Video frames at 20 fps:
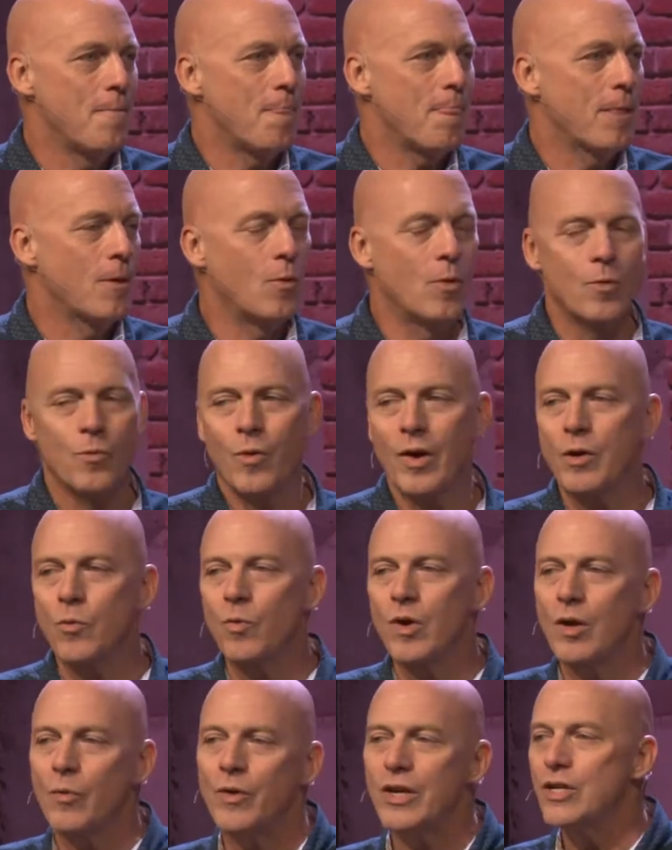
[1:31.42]
When
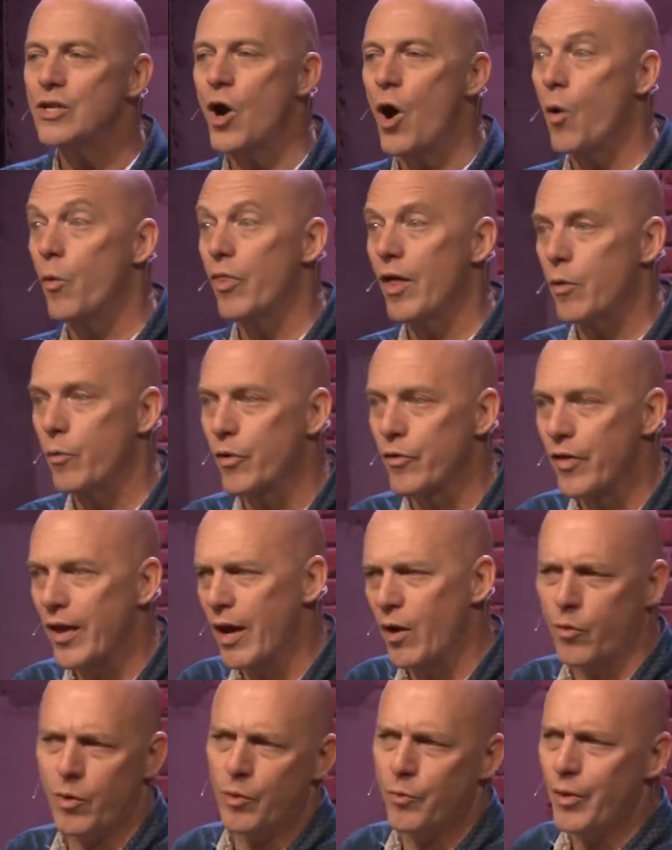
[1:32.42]
will we know that we're
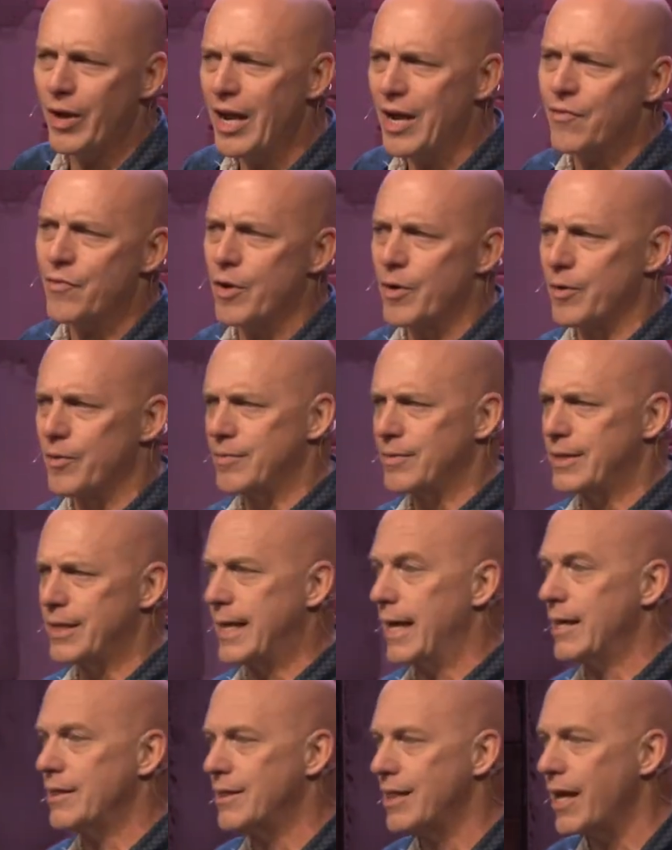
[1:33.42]
there? Will we ever
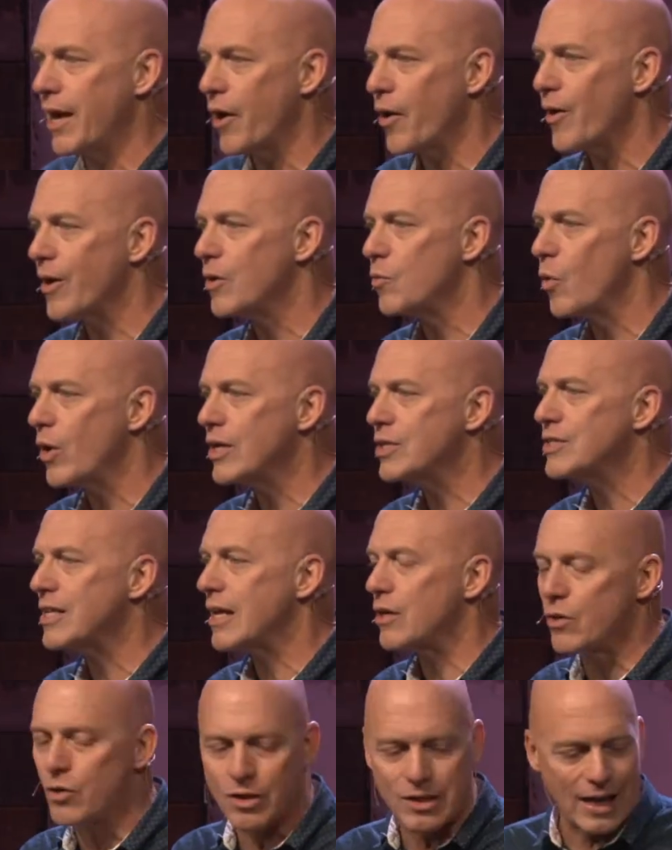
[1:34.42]
get there? And what does
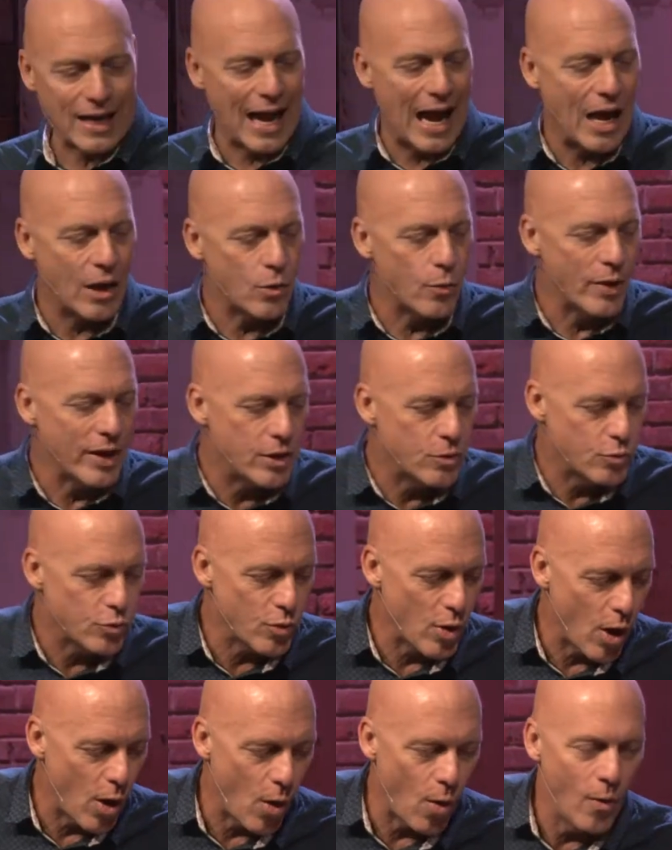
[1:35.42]
that look like? How do we
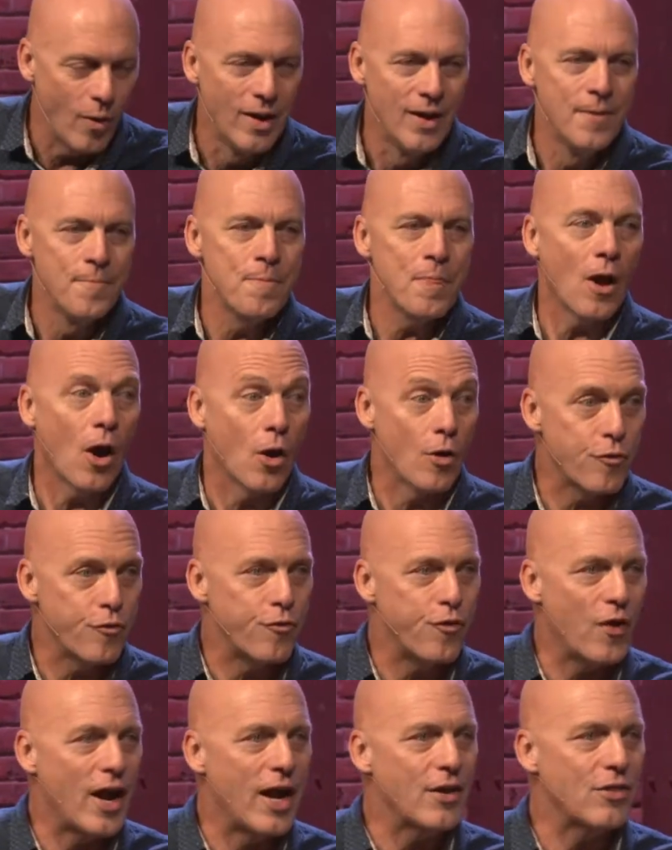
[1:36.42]
grow our
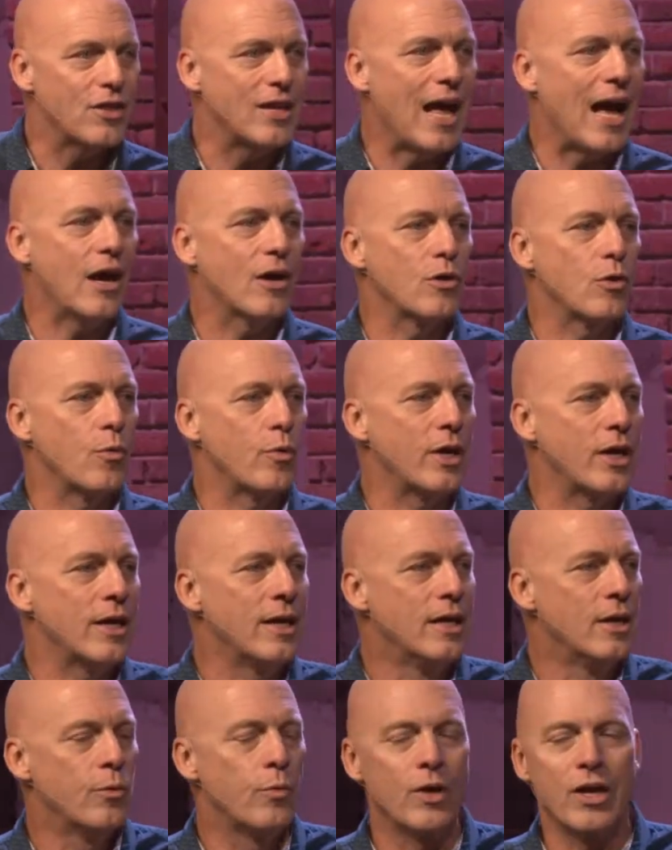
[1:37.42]
faith and how do we
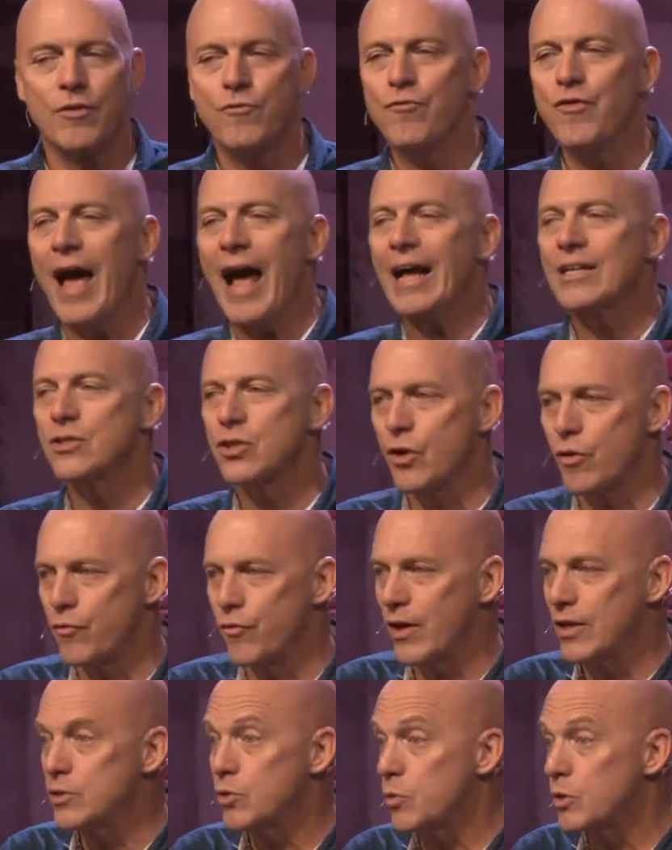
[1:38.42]
advance our
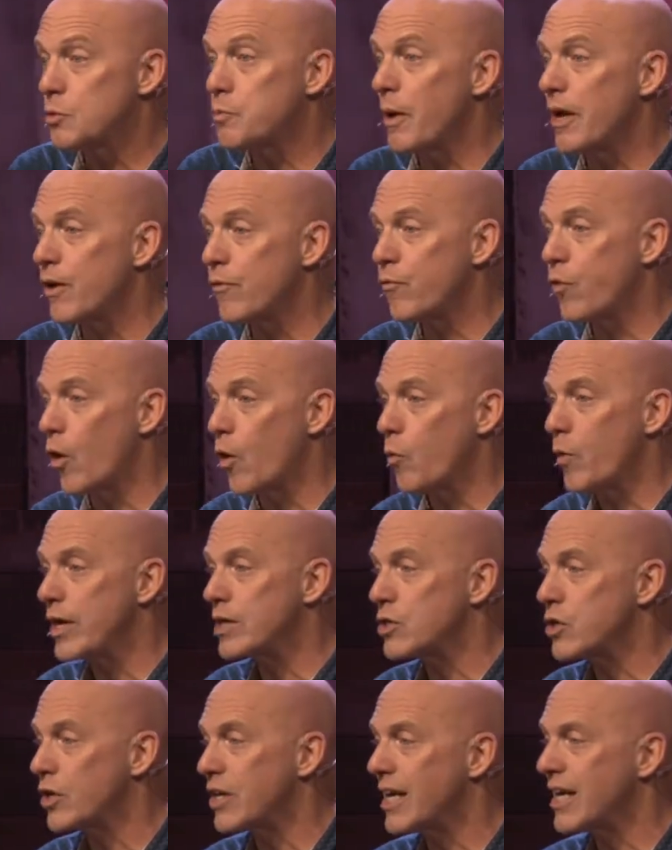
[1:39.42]
faith? So we're spending 4
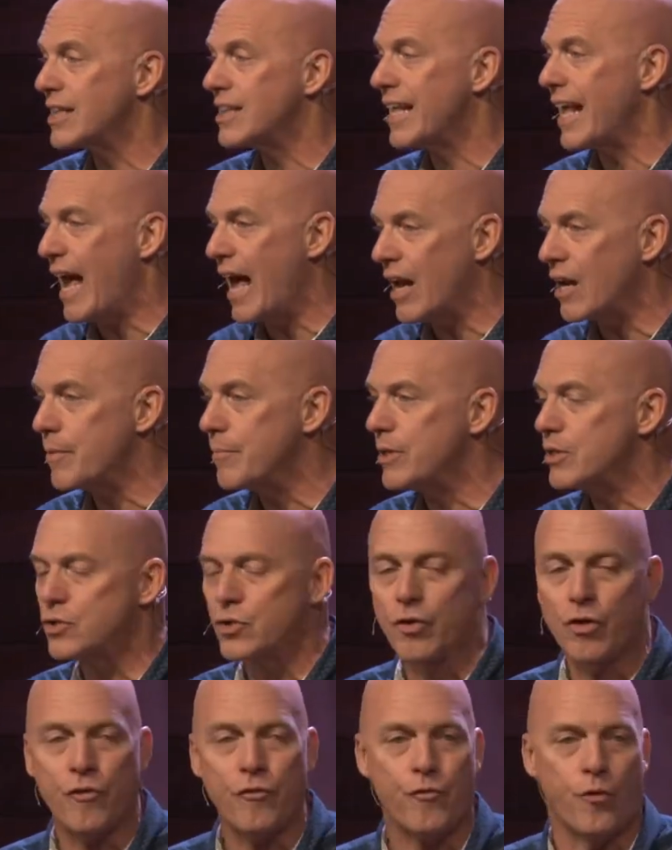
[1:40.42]
weeks looking at the elements
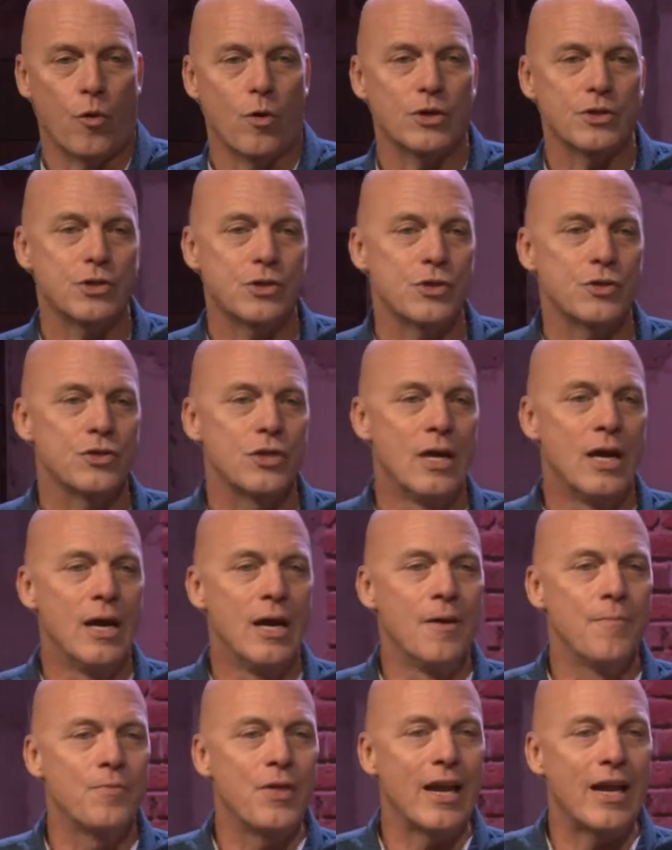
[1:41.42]
or the forces
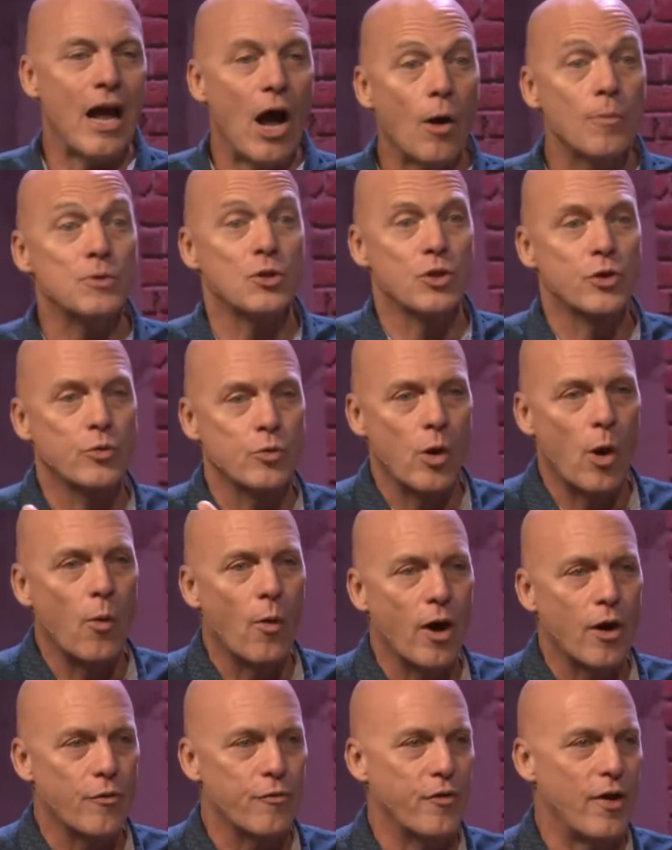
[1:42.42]
that help to grow
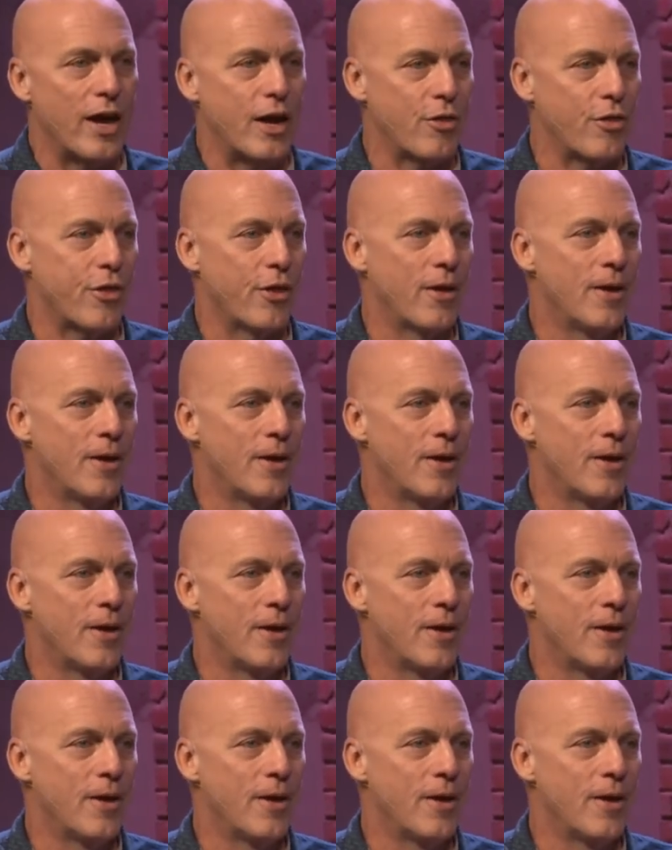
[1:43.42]
our faith.